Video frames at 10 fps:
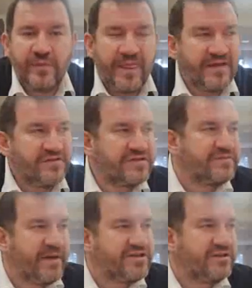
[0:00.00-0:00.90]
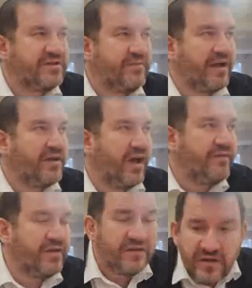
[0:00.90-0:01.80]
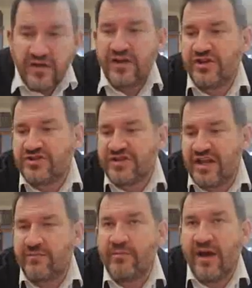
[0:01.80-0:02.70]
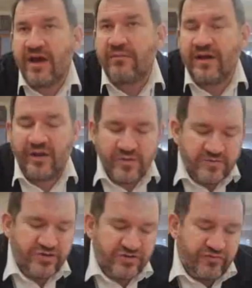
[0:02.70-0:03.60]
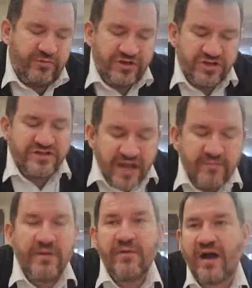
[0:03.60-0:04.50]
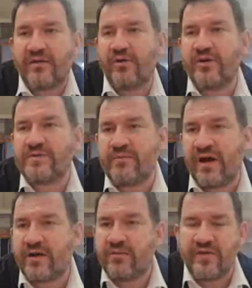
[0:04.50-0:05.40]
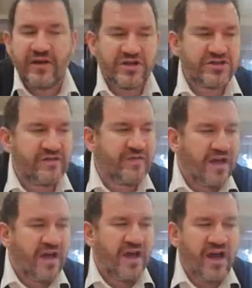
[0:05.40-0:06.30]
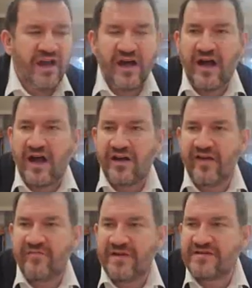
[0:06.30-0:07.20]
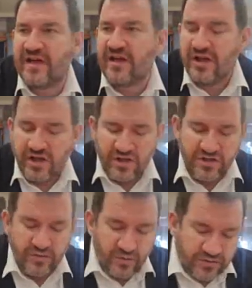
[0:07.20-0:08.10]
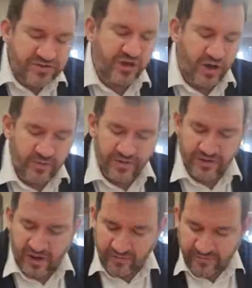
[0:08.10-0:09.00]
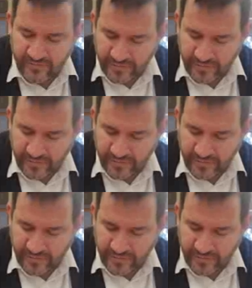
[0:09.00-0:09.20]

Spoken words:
There's no specialty by knife. He's just saying you be machmir. And I was just say be machmir, always be machmir. The lotion of Hailechacha knife means that you also go with a knife.